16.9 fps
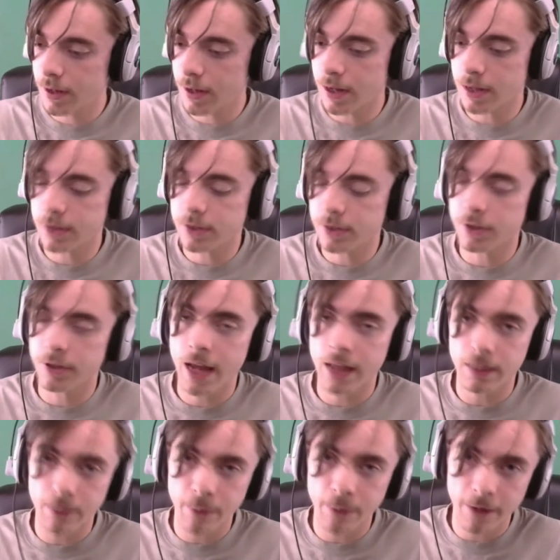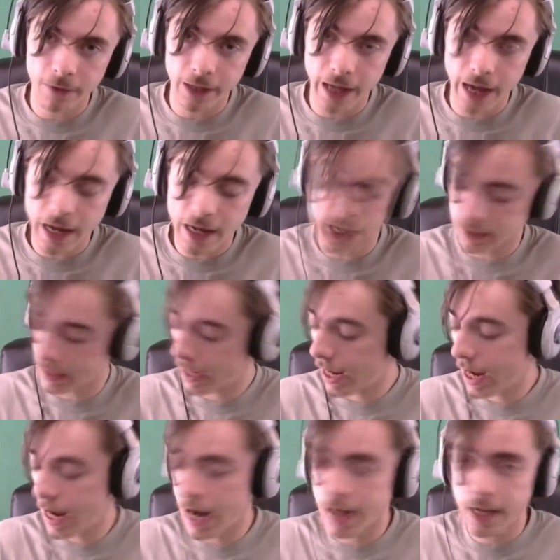And so they have to pay for the gas,
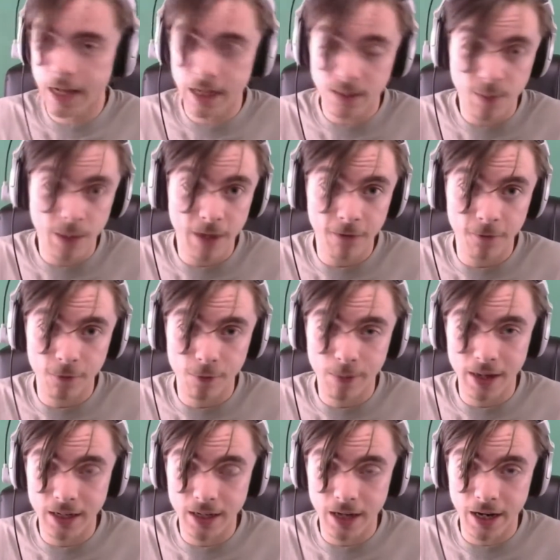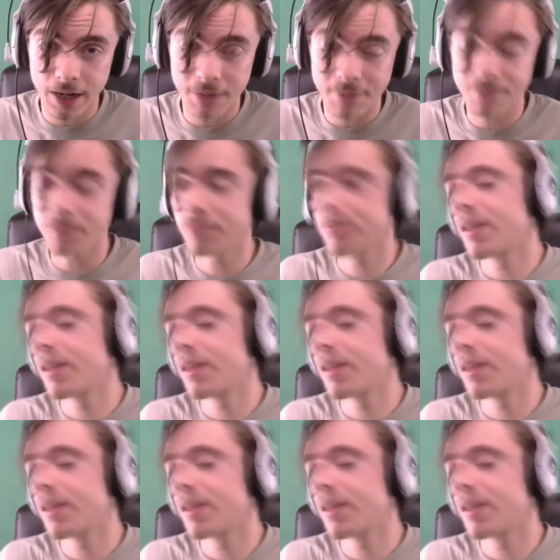and they have to pay for my time,